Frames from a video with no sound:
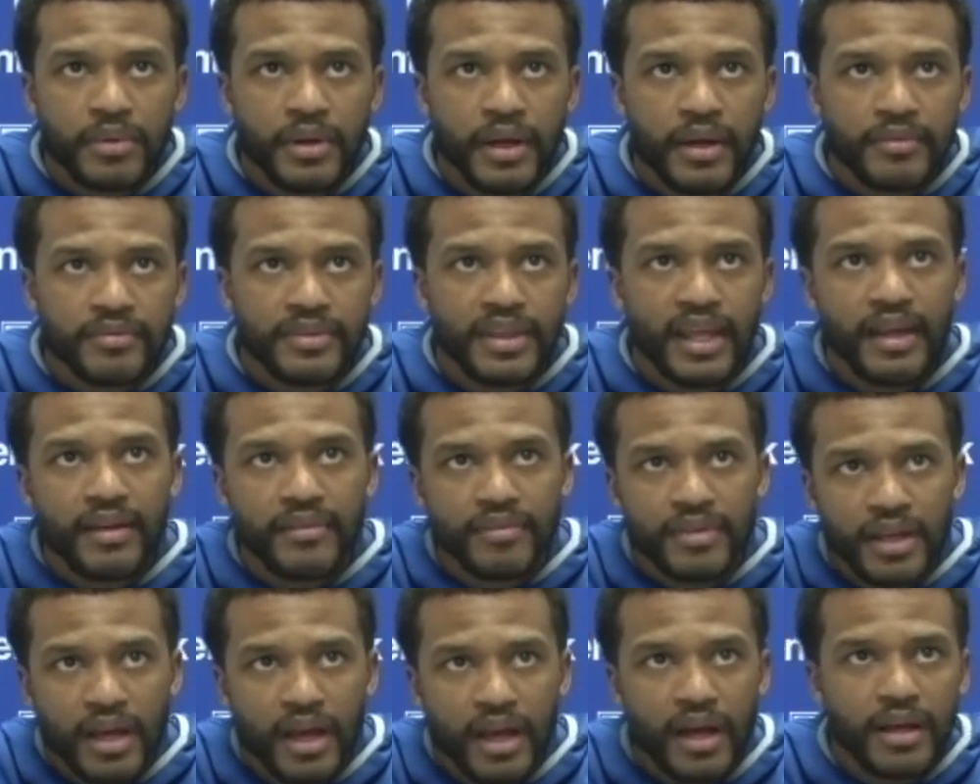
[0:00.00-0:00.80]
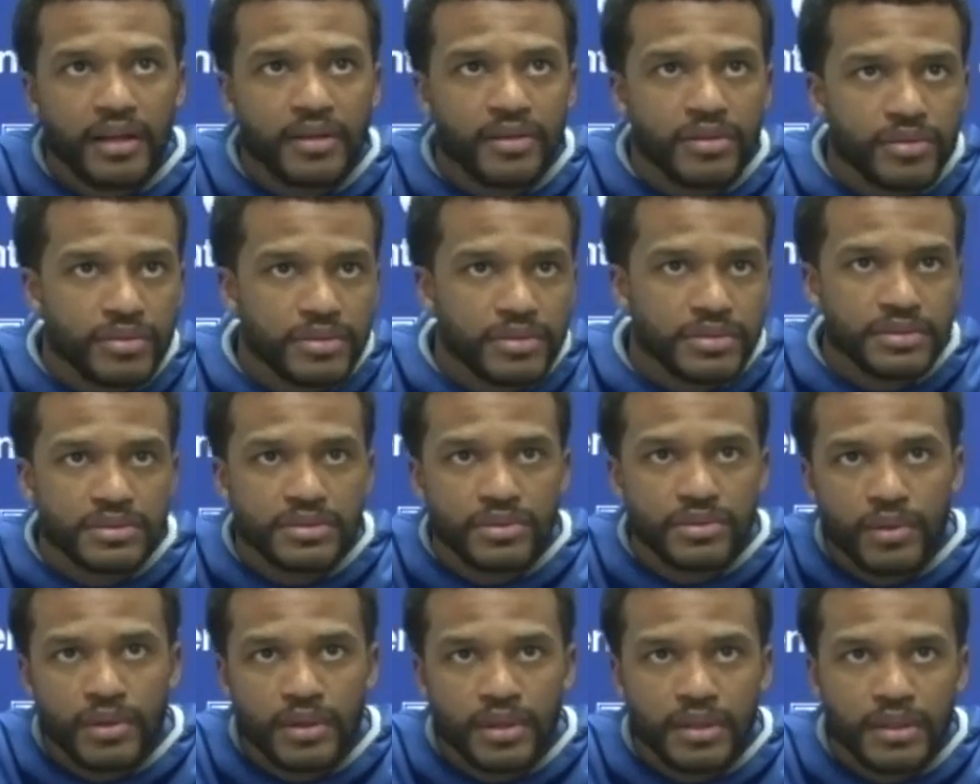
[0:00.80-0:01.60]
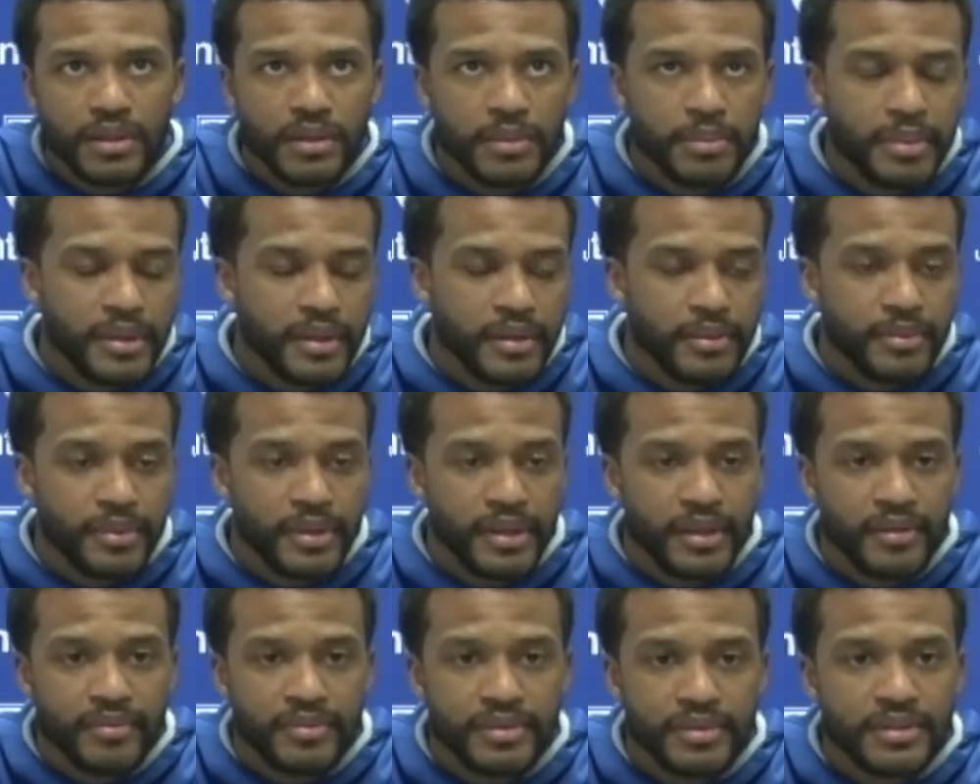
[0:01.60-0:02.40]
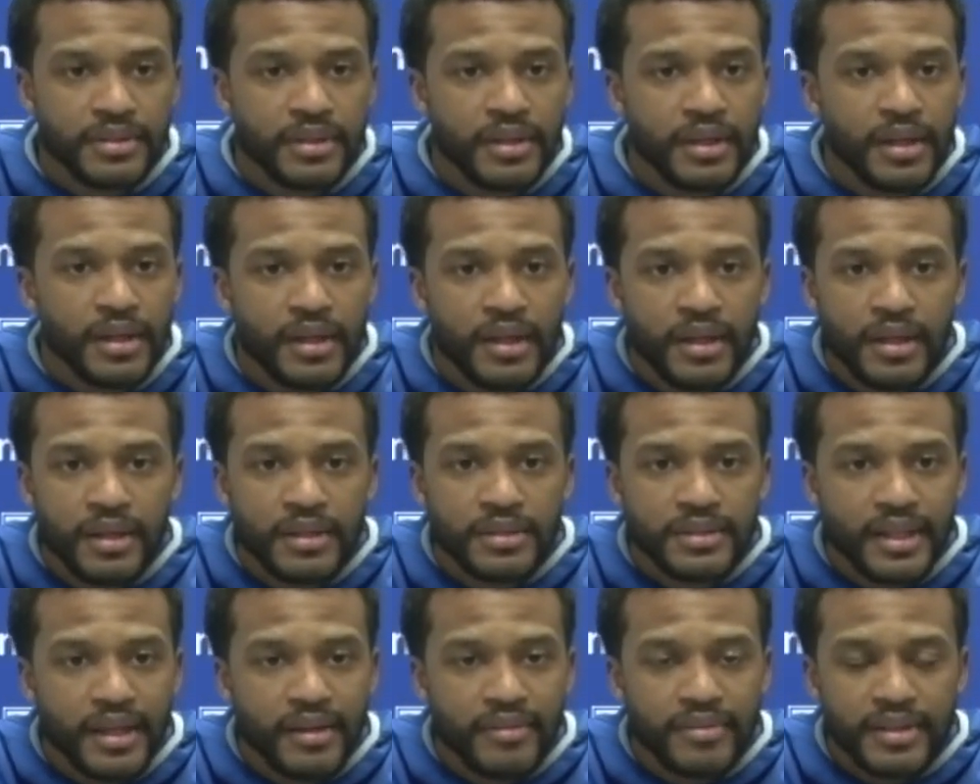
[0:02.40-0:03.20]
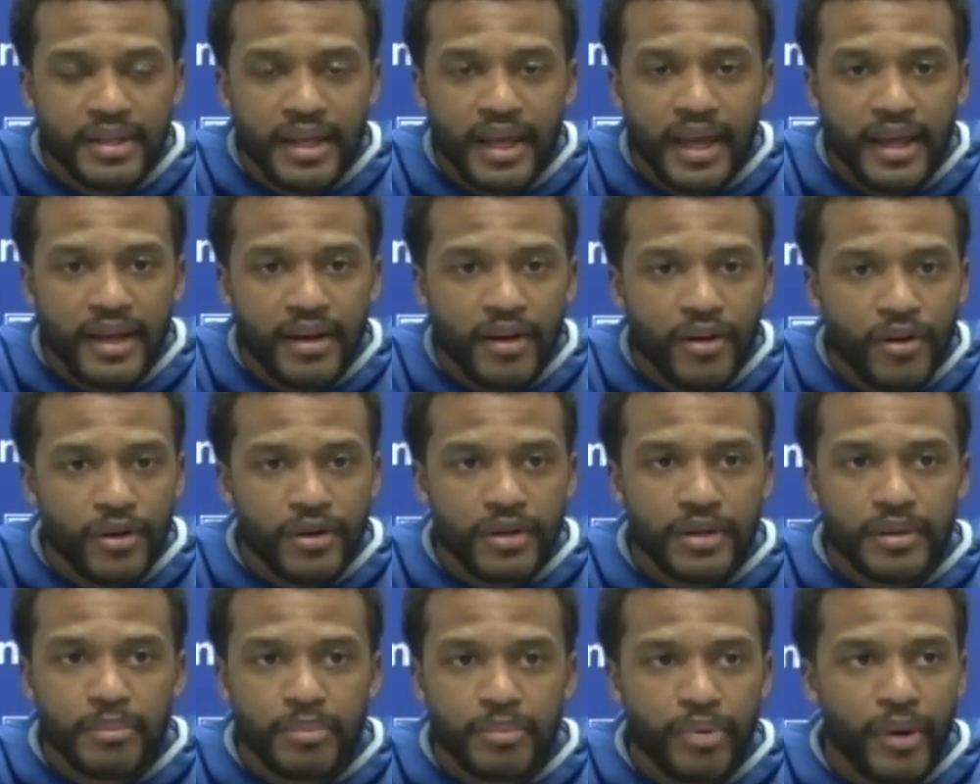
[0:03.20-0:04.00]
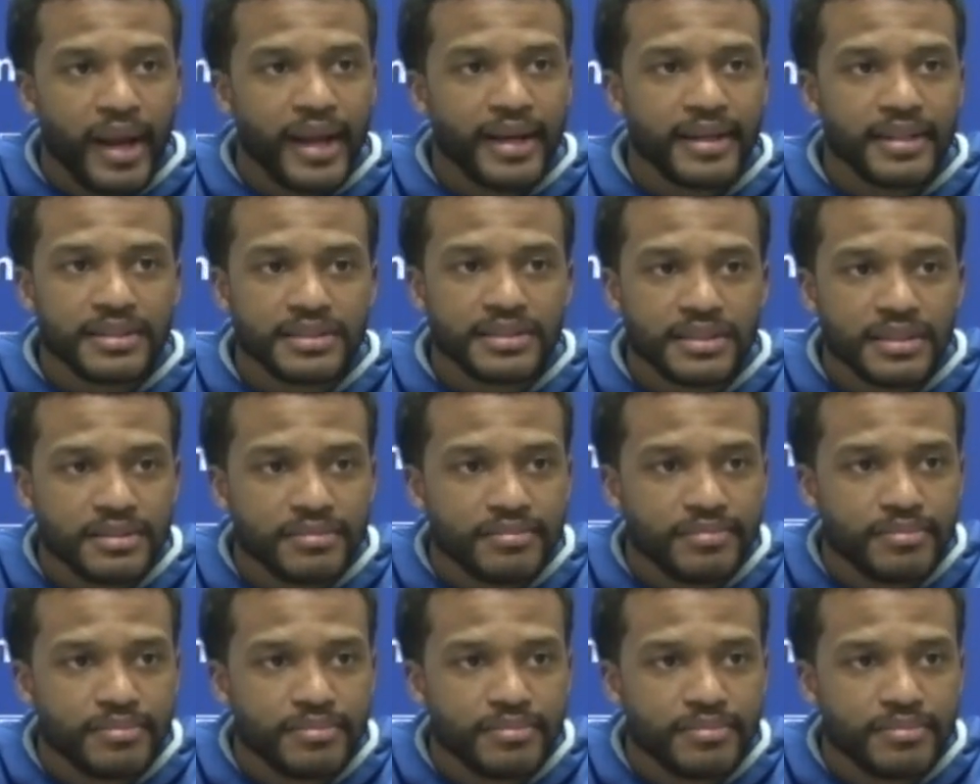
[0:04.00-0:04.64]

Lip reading: We have Davion, who is doing a little bit. Devin got hurt in practice